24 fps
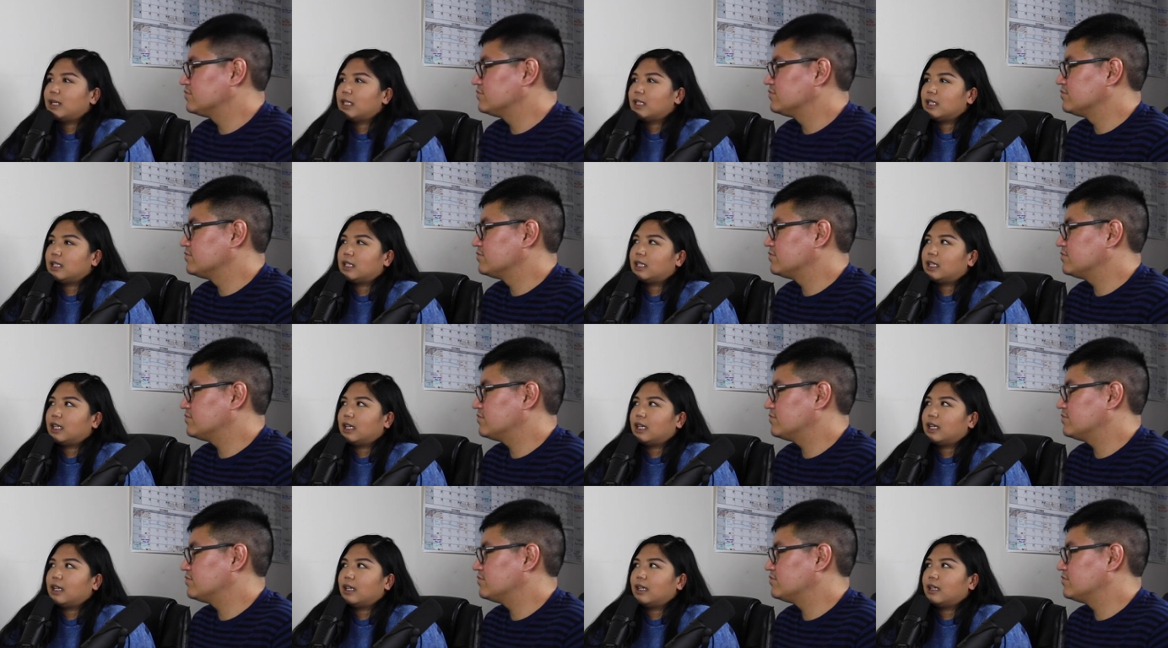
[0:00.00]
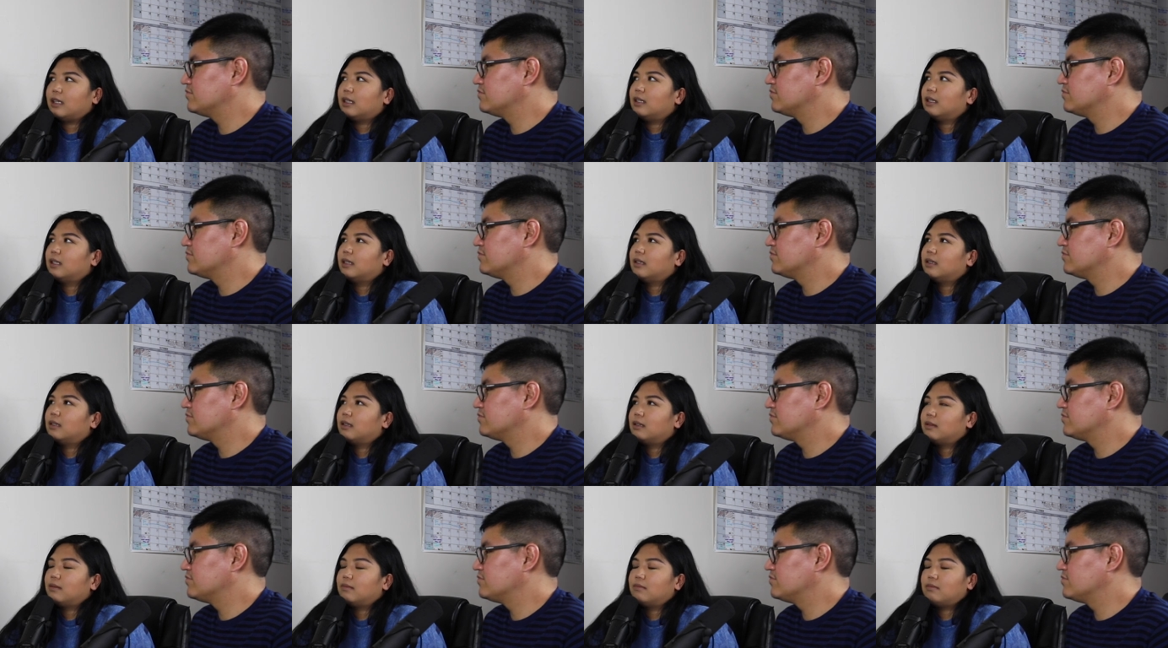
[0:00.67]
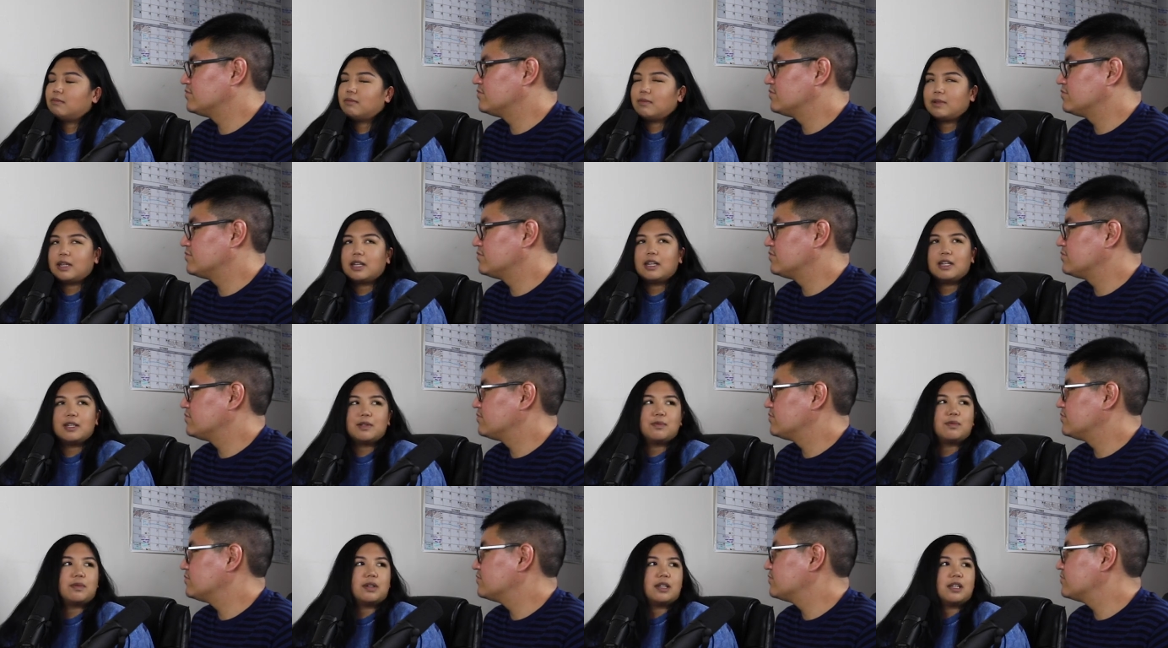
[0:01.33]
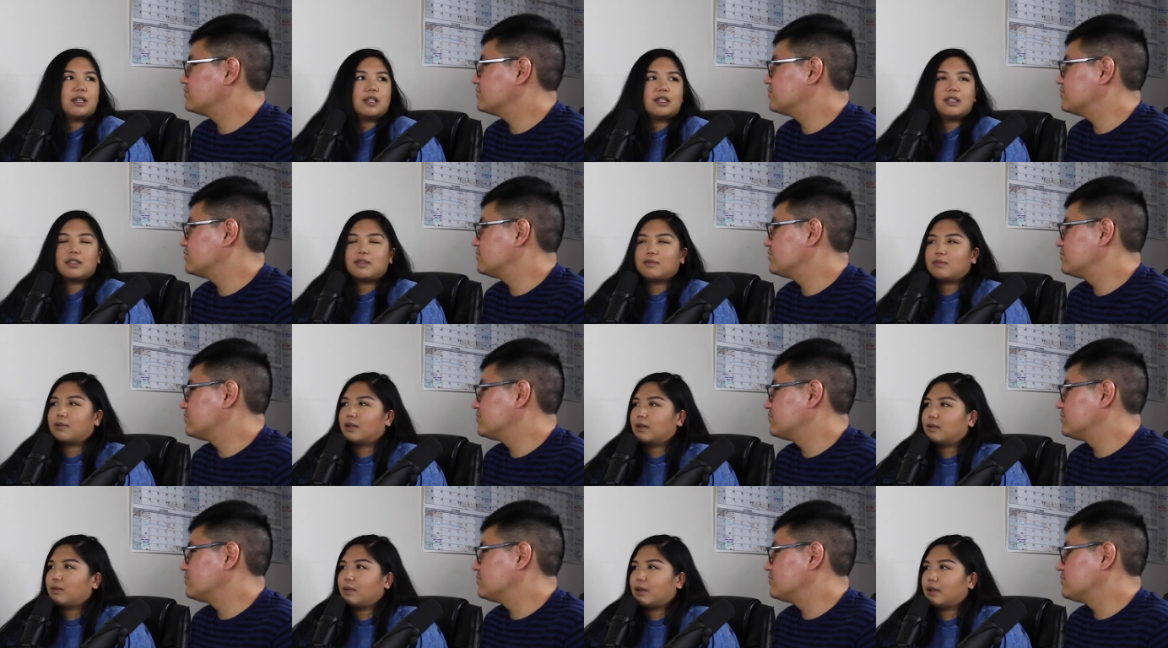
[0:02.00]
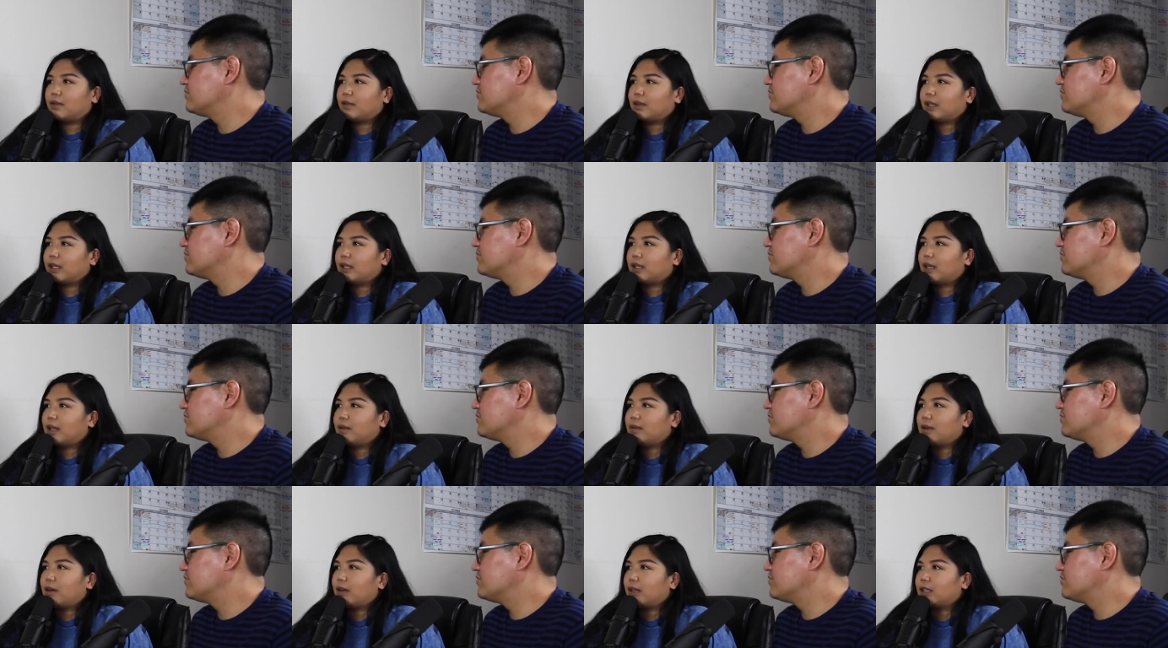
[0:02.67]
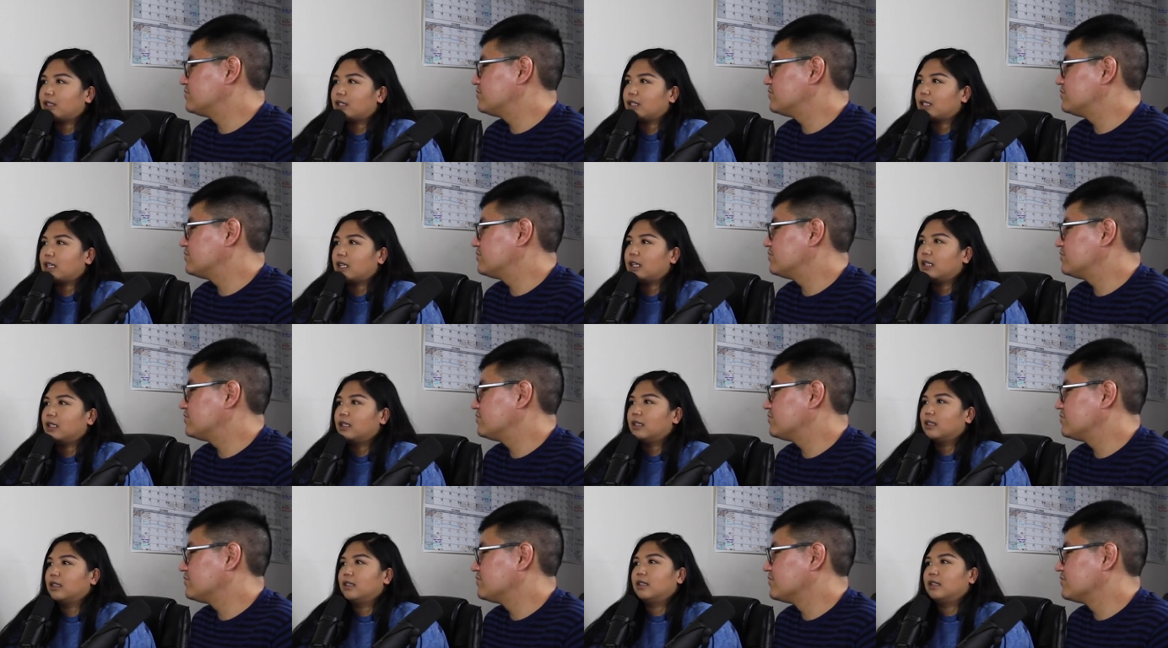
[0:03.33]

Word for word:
Speaker 1: basically it is what it is, whatever Eric said.